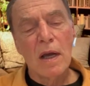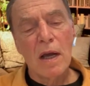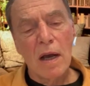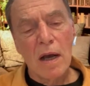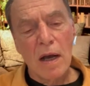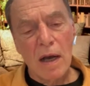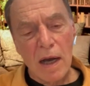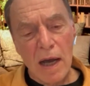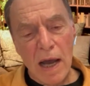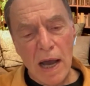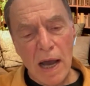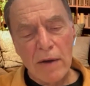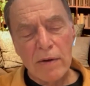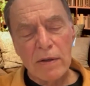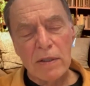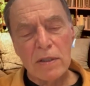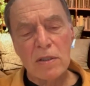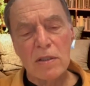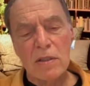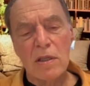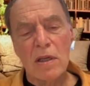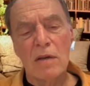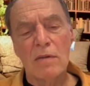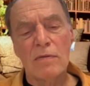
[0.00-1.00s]
allow
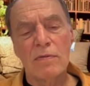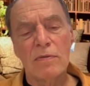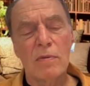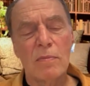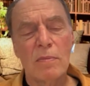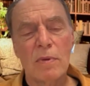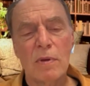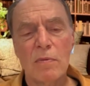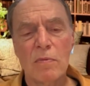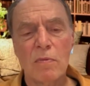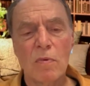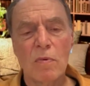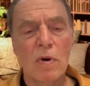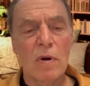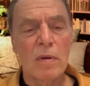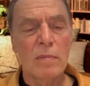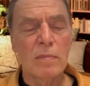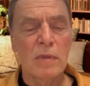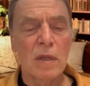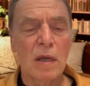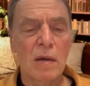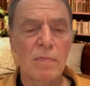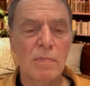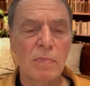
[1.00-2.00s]
itself to be
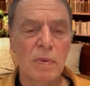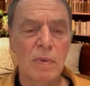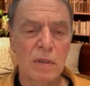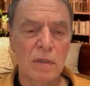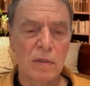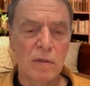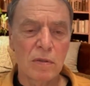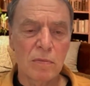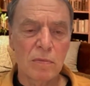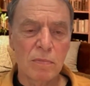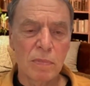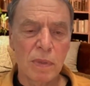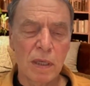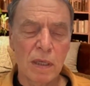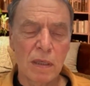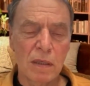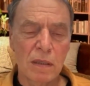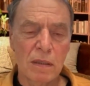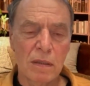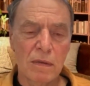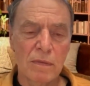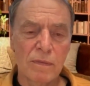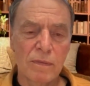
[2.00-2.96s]
warmed up a little bit.